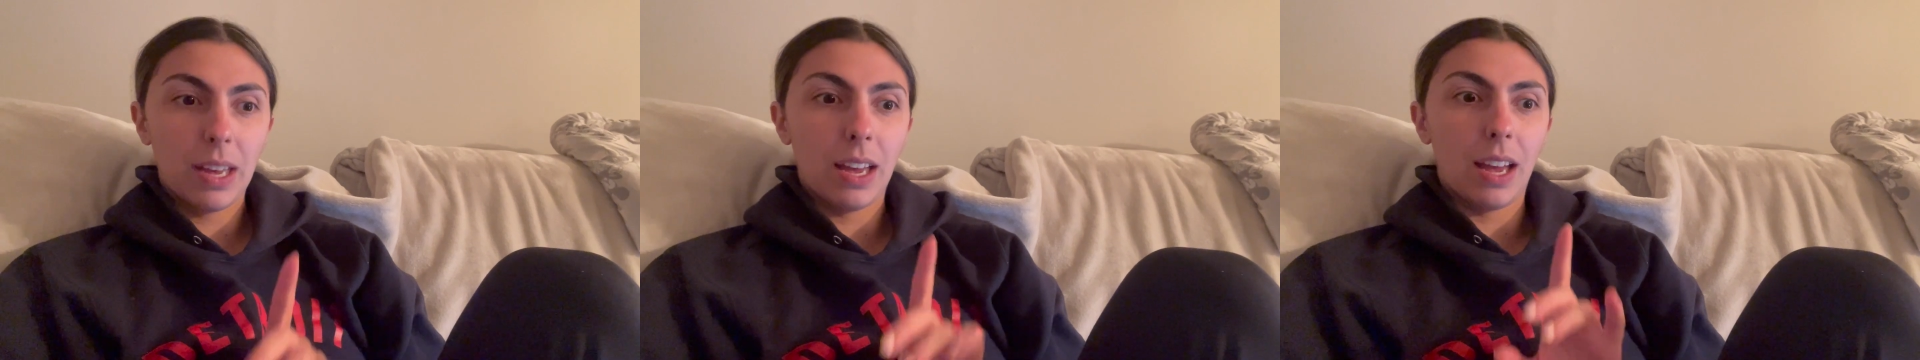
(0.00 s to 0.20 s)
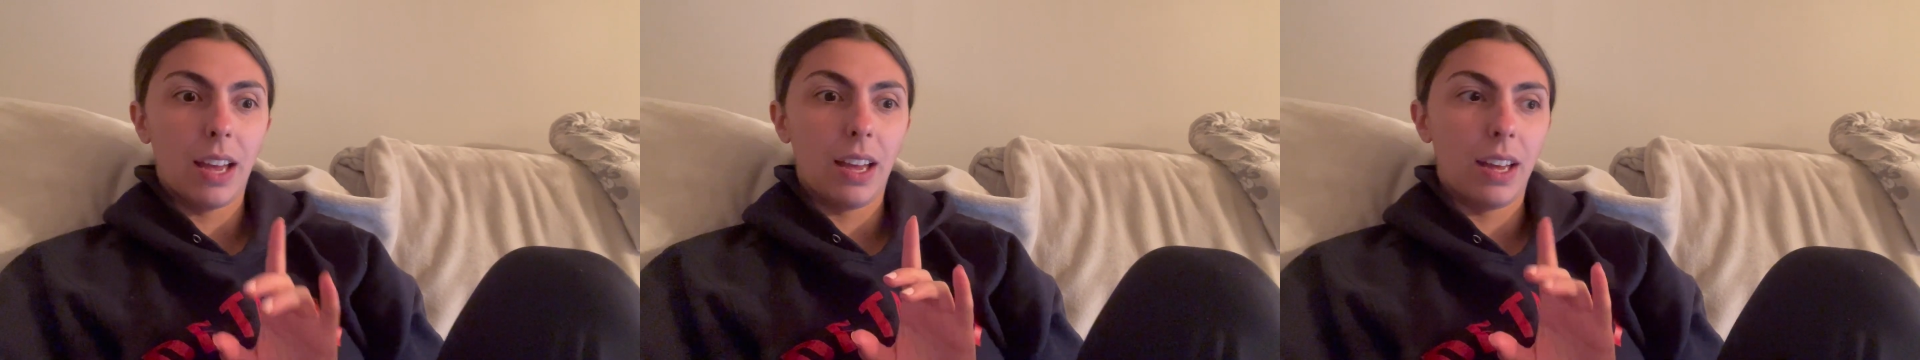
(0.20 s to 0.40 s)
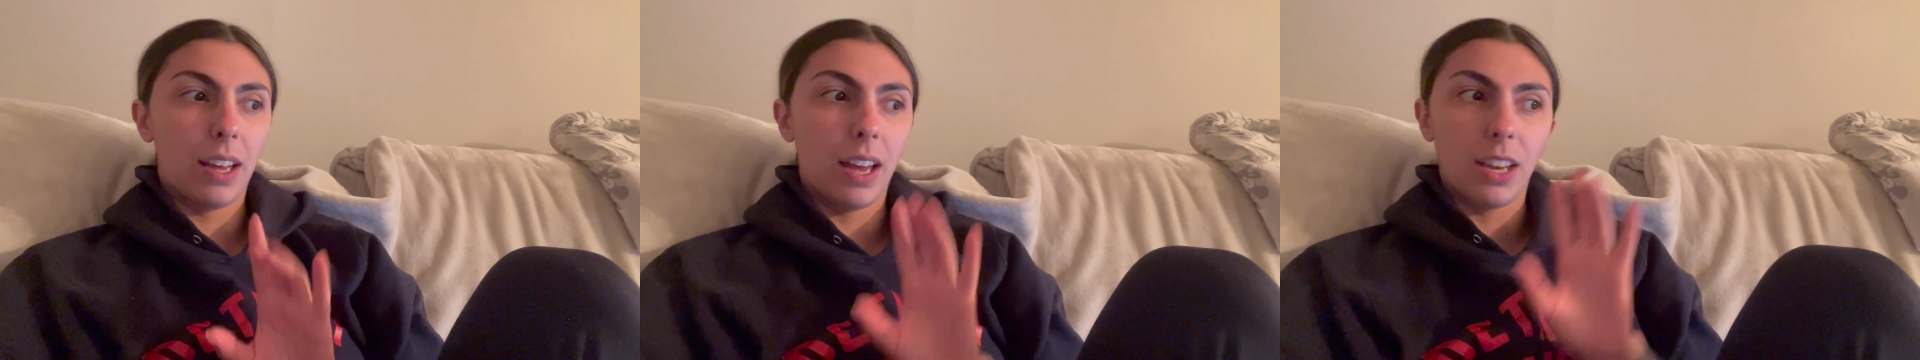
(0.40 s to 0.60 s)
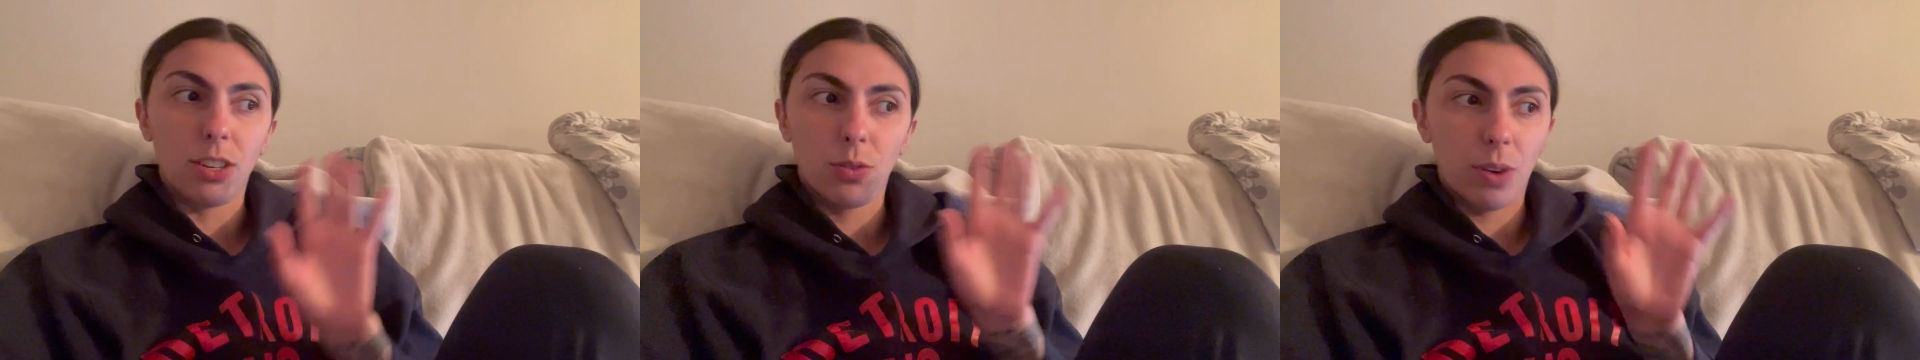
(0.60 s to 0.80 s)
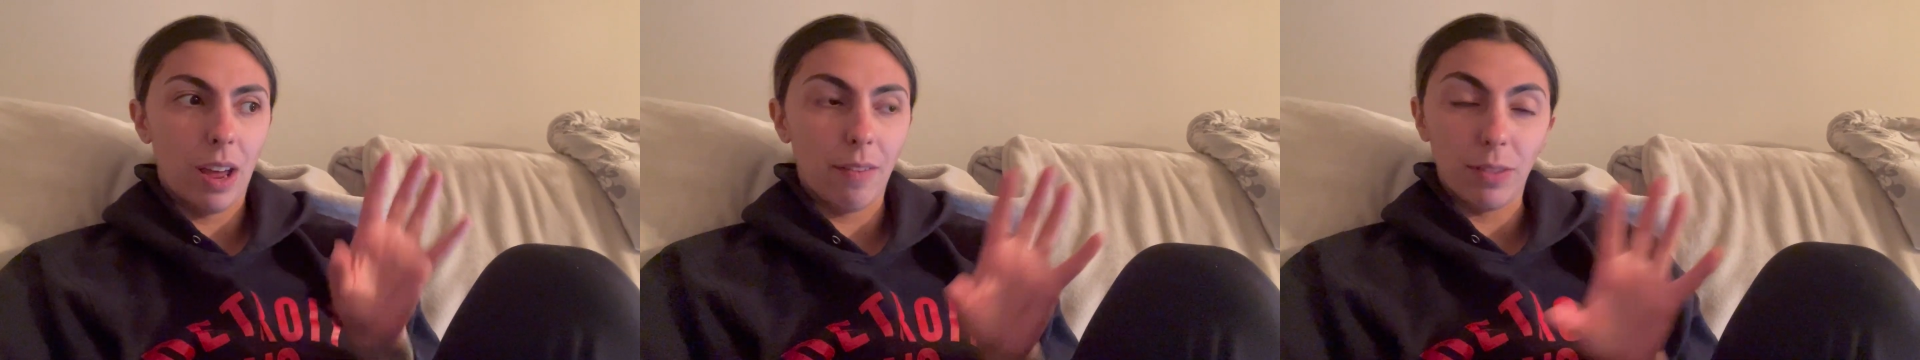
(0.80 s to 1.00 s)
I
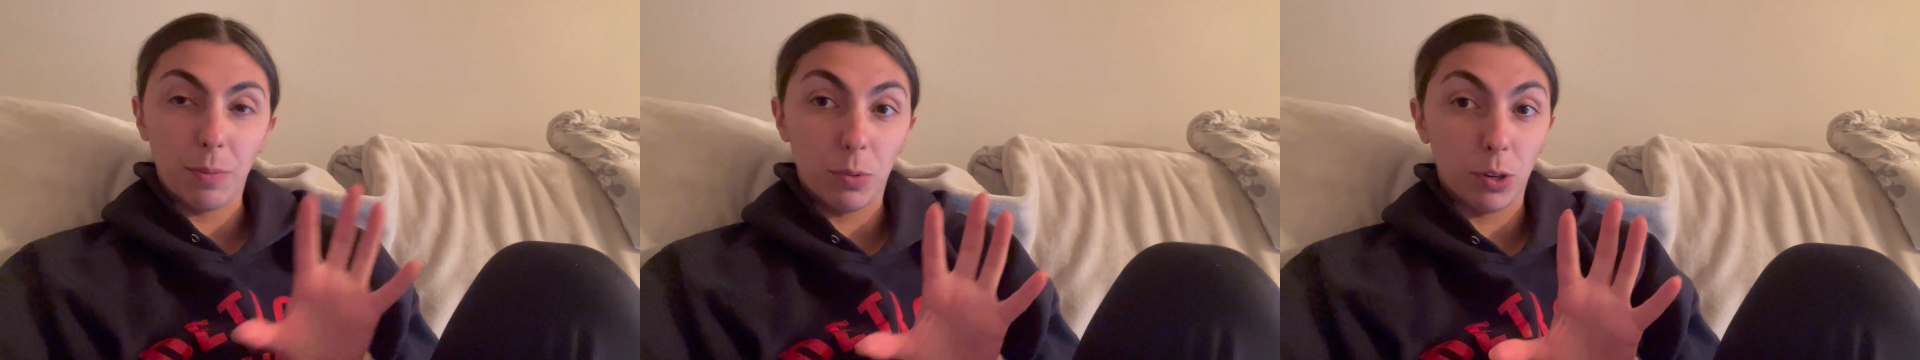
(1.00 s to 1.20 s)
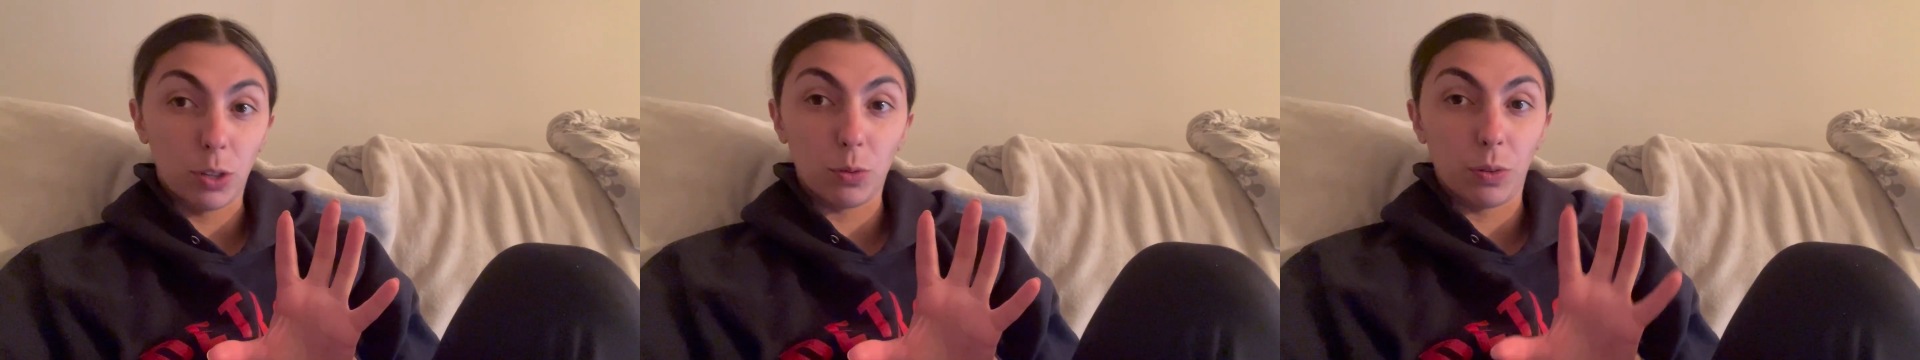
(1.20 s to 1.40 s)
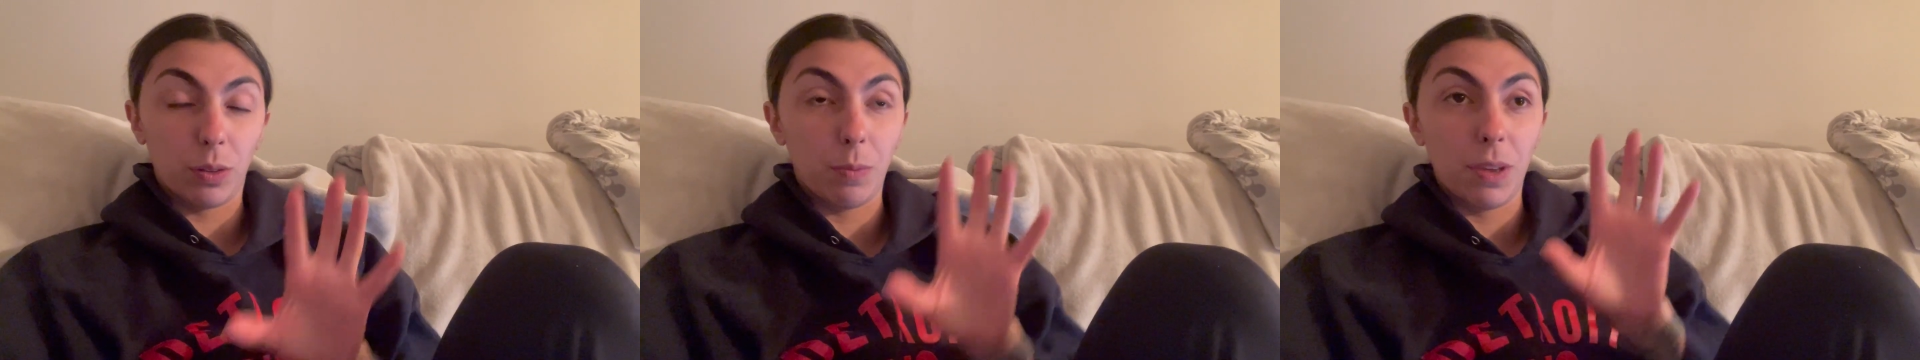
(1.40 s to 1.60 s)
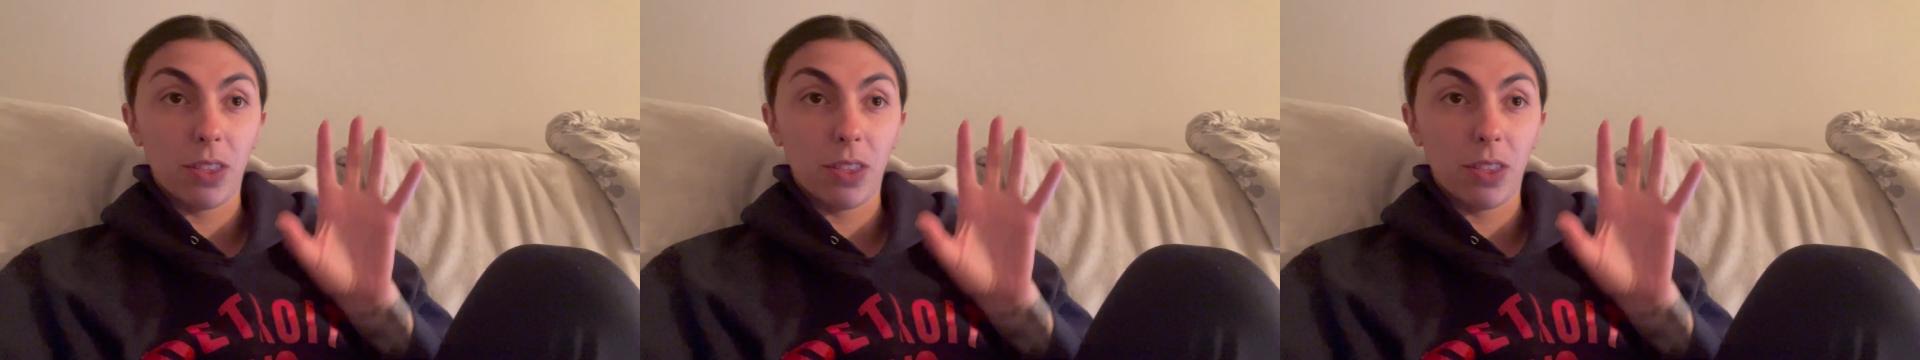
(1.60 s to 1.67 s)
don't have the books with me.